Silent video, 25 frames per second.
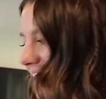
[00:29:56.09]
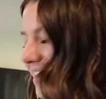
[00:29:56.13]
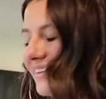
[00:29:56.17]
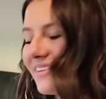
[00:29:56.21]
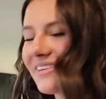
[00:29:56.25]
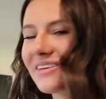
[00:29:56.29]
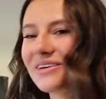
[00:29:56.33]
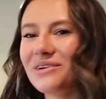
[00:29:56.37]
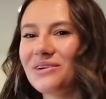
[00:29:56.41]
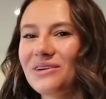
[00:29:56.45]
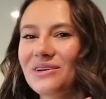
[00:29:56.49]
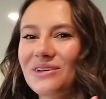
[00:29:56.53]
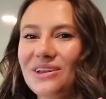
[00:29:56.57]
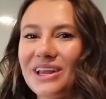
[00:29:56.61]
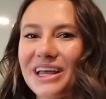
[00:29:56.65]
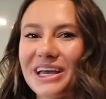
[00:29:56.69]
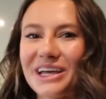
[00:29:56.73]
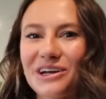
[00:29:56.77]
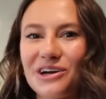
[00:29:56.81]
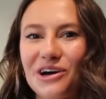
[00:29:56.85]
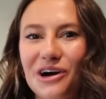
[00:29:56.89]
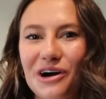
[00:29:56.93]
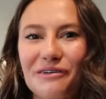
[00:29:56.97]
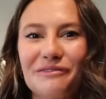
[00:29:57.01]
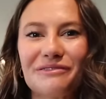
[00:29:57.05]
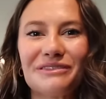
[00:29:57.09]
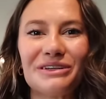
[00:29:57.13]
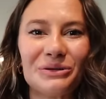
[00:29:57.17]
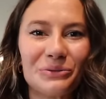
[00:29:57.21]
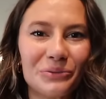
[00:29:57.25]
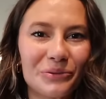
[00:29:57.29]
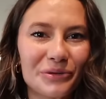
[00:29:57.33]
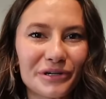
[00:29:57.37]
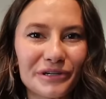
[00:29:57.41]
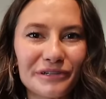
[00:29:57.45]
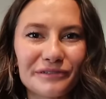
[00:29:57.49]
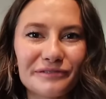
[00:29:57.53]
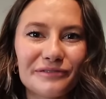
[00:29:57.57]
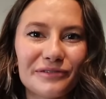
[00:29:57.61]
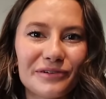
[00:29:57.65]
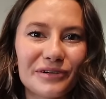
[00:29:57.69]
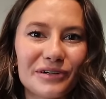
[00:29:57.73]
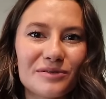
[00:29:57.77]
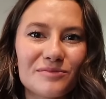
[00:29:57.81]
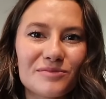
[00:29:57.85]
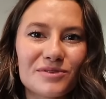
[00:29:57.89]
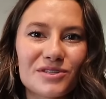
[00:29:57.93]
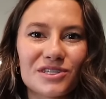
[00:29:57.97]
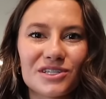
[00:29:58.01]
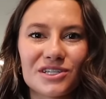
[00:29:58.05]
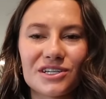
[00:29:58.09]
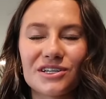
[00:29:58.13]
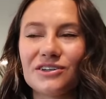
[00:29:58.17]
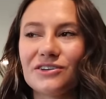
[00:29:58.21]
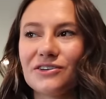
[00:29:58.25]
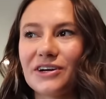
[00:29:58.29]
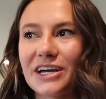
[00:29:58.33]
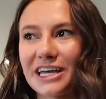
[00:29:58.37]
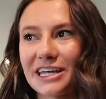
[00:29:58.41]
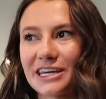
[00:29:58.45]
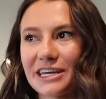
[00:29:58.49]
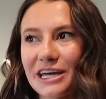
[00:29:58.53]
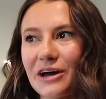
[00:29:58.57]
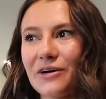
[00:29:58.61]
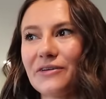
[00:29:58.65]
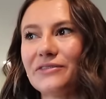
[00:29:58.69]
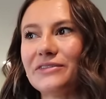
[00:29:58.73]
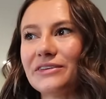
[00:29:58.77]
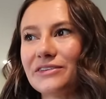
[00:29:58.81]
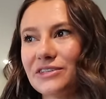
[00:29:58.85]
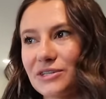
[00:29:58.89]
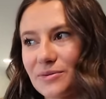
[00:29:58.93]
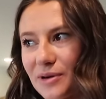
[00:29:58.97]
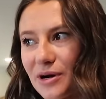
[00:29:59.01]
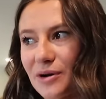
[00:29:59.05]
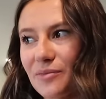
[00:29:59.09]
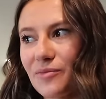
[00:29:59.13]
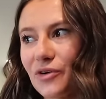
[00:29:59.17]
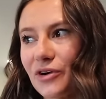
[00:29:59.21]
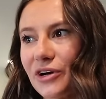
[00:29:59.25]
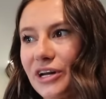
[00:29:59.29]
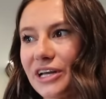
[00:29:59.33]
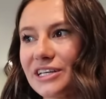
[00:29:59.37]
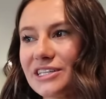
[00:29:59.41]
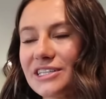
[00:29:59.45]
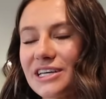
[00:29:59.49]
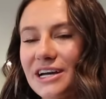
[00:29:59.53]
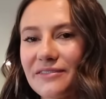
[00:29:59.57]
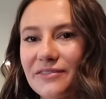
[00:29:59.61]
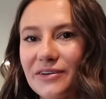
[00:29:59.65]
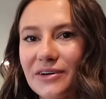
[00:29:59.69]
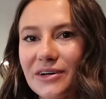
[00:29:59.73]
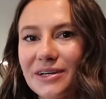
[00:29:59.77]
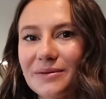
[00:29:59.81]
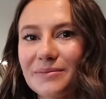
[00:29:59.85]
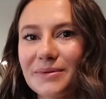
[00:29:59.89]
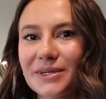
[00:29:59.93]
little like coffee order forms to hand out tomorrow morning to everyone